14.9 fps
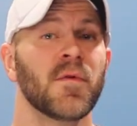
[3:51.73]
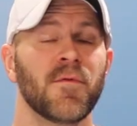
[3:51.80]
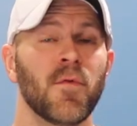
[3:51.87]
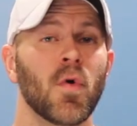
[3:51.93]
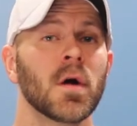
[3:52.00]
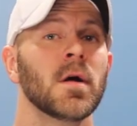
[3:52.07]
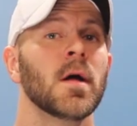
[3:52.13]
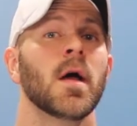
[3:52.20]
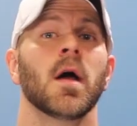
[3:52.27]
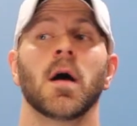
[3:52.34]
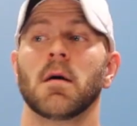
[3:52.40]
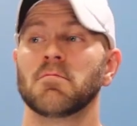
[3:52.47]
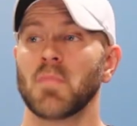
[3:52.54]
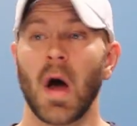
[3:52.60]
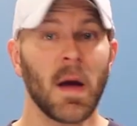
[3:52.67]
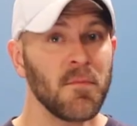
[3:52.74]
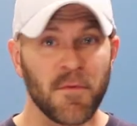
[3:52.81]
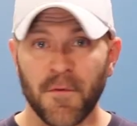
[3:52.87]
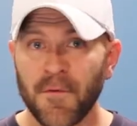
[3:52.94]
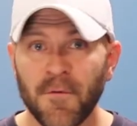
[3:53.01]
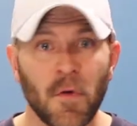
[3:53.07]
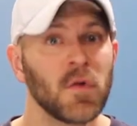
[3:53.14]
before, I'm
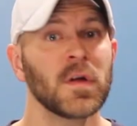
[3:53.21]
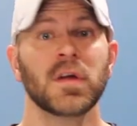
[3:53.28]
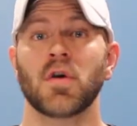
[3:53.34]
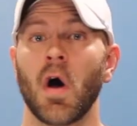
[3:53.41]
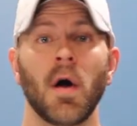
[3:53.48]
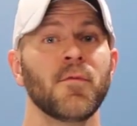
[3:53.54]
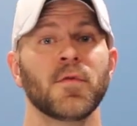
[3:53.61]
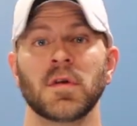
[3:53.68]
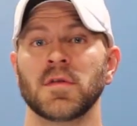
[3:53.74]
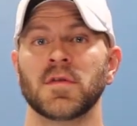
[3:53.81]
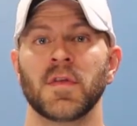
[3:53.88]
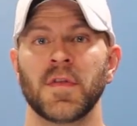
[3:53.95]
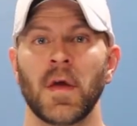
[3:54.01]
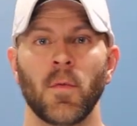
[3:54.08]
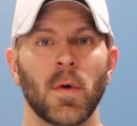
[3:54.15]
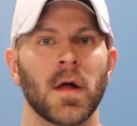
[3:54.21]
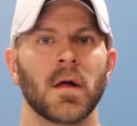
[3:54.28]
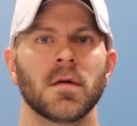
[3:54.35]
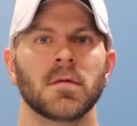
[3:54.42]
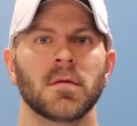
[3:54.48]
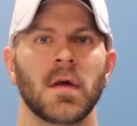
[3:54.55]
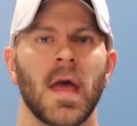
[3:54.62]
fully confident that they
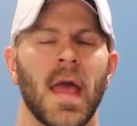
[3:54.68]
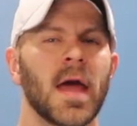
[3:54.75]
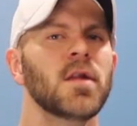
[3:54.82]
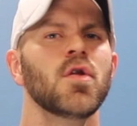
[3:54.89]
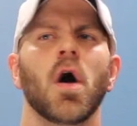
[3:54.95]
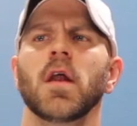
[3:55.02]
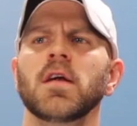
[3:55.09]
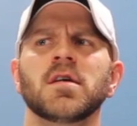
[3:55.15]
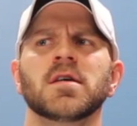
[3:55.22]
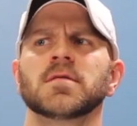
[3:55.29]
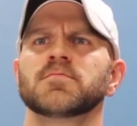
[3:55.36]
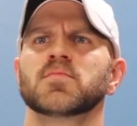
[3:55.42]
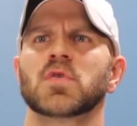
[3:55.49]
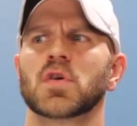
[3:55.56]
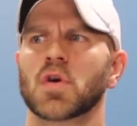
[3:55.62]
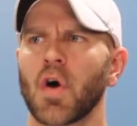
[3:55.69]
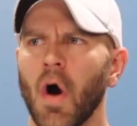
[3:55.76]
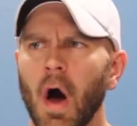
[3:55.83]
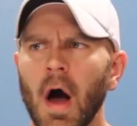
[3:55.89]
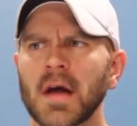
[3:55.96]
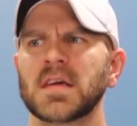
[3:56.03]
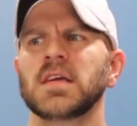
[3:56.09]
will. And not in a
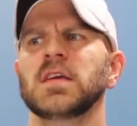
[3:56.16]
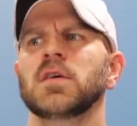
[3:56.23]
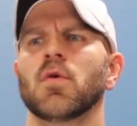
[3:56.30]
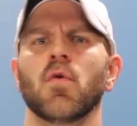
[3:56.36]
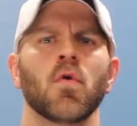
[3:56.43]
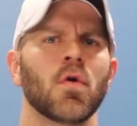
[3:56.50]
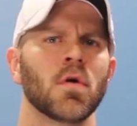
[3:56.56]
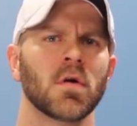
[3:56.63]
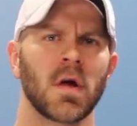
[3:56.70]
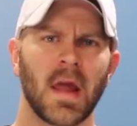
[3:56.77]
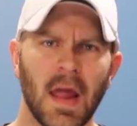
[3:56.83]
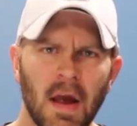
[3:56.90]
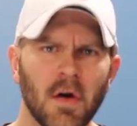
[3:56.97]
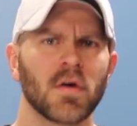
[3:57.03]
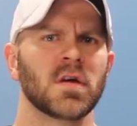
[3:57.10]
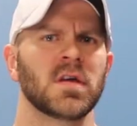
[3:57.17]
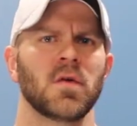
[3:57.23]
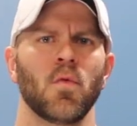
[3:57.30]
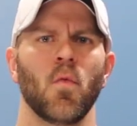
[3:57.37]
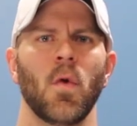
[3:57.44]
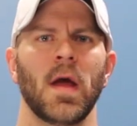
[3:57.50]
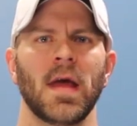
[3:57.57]
cocky or
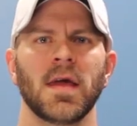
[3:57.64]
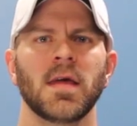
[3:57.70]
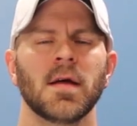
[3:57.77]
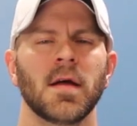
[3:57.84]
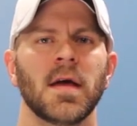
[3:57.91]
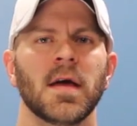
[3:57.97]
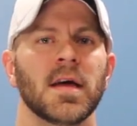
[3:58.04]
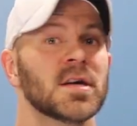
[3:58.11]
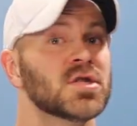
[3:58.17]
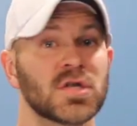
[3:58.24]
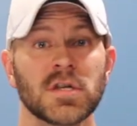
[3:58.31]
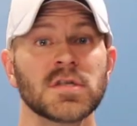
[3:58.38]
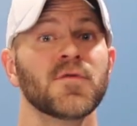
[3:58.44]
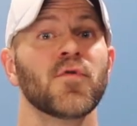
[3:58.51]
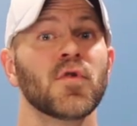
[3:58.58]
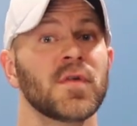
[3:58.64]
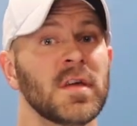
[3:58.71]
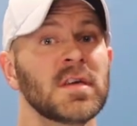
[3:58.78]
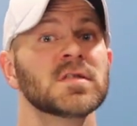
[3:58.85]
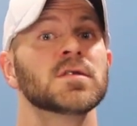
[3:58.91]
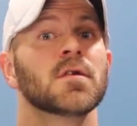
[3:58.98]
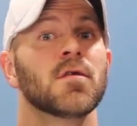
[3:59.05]
arrogant way. It's just for
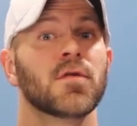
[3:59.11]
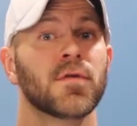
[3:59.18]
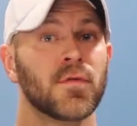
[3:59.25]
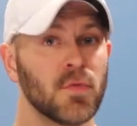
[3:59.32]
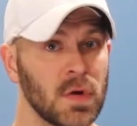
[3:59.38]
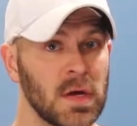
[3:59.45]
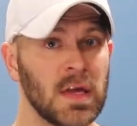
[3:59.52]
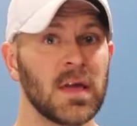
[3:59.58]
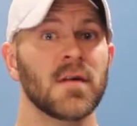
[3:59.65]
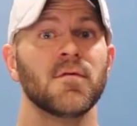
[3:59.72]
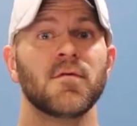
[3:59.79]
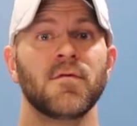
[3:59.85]
these three